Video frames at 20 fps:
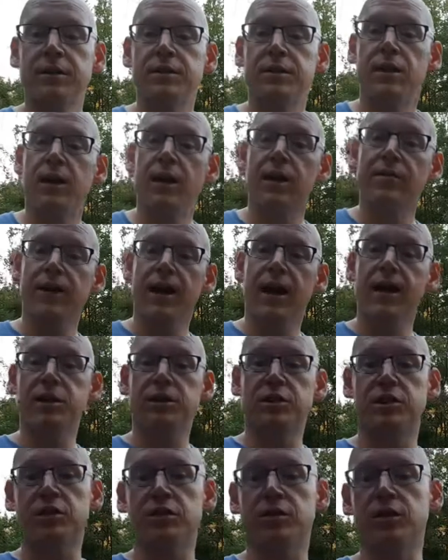So the
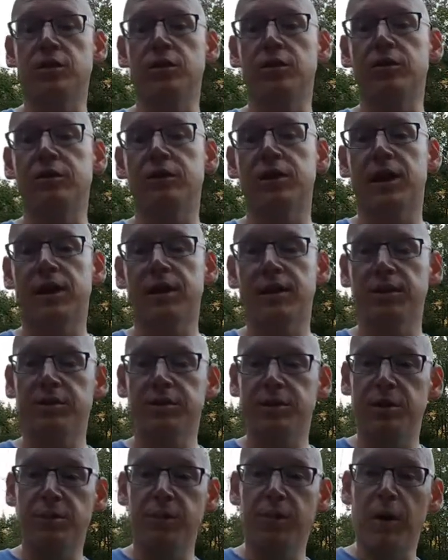navigation tools are
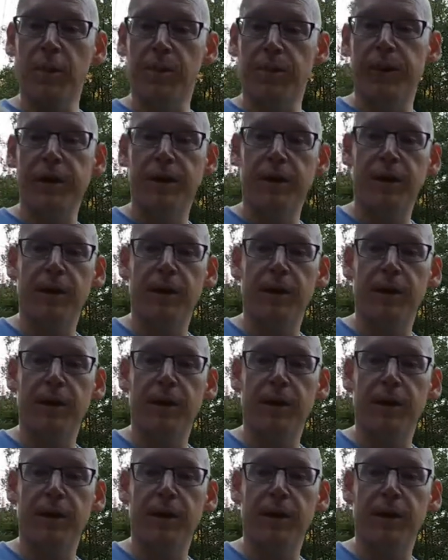used to put a pin